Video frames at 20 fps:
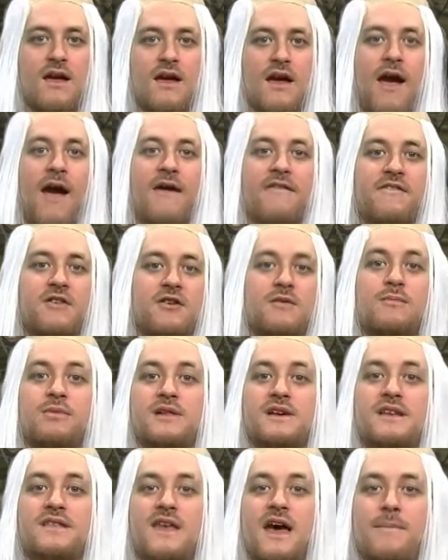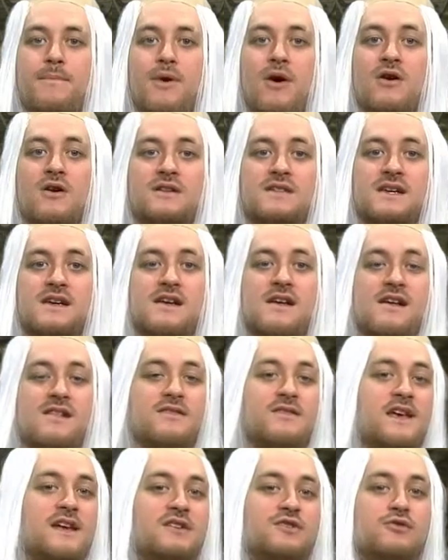After completing that part,
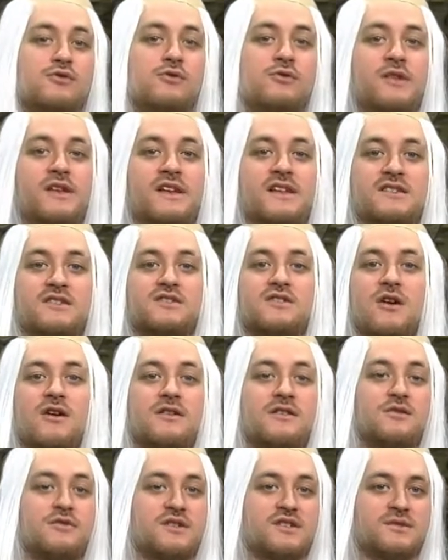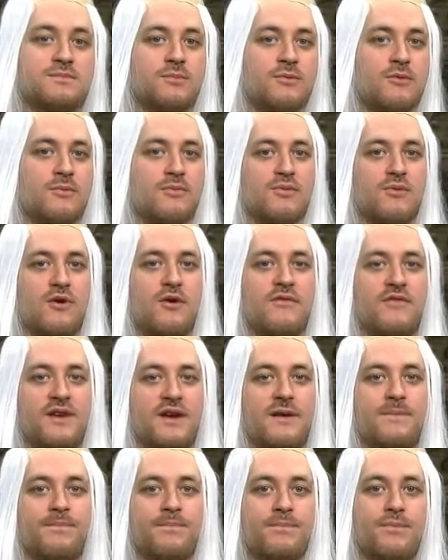they truly can start to explore
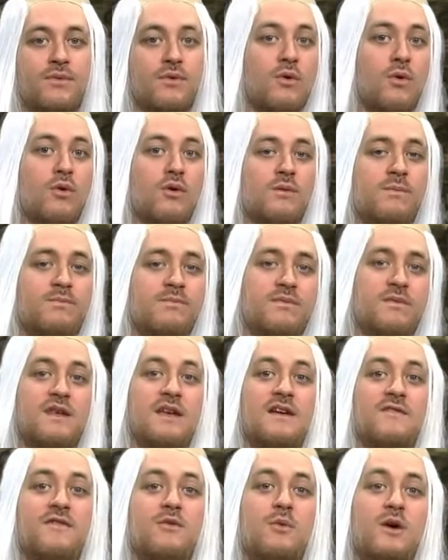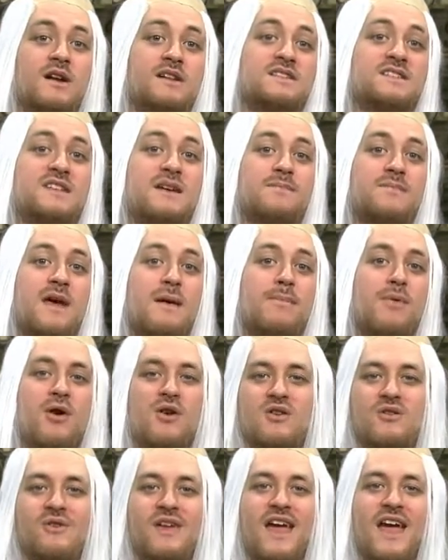Barovia. Or, if you want to skip that
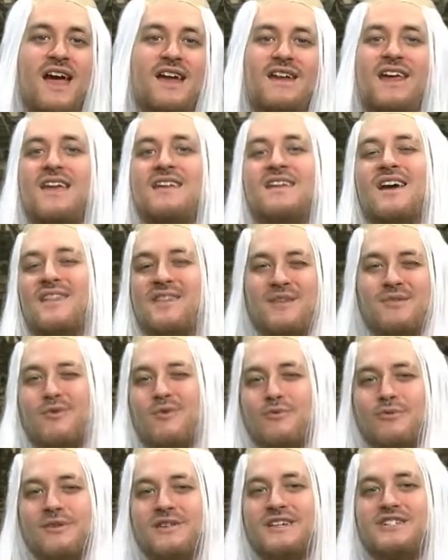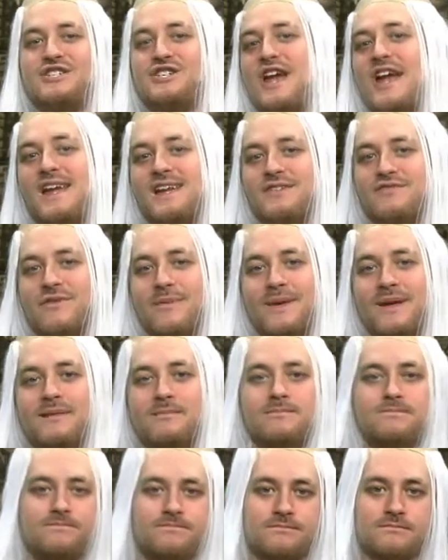part, you can, and nothing will really change from it.
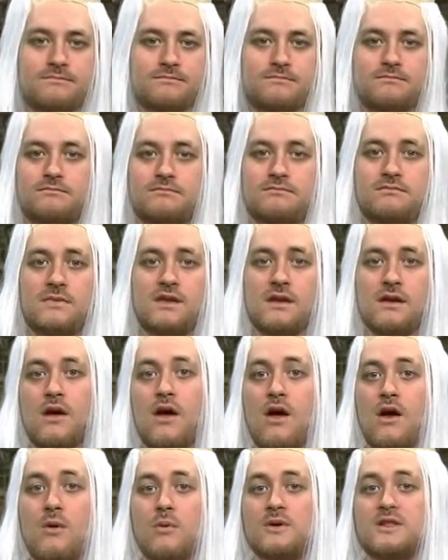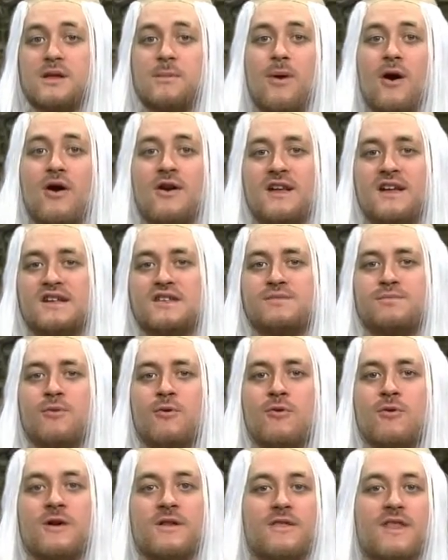With the party
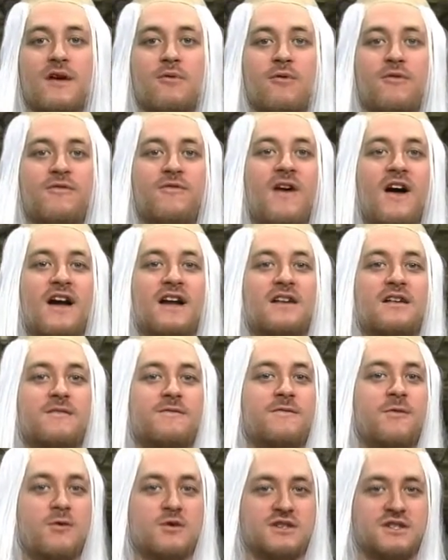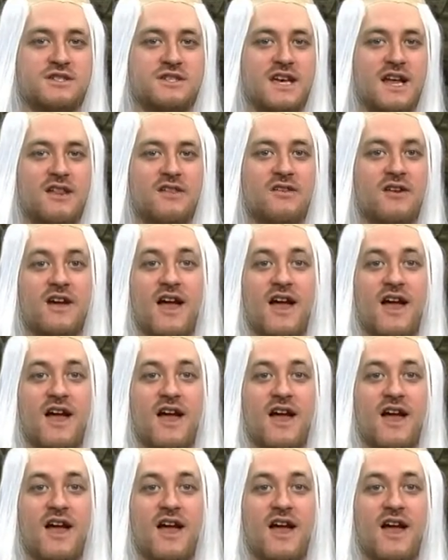exploring, they will find a fortune teller,